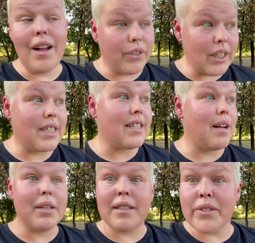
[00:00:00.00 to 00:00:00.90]
fully
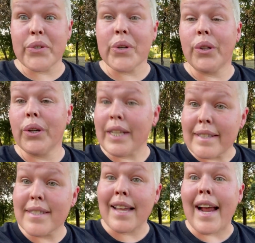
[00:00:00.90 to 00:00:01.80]
accept that this is going to look
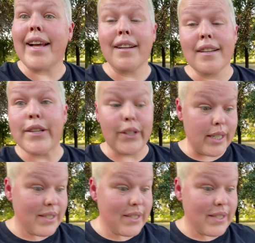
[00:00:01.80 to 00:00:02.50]
insane until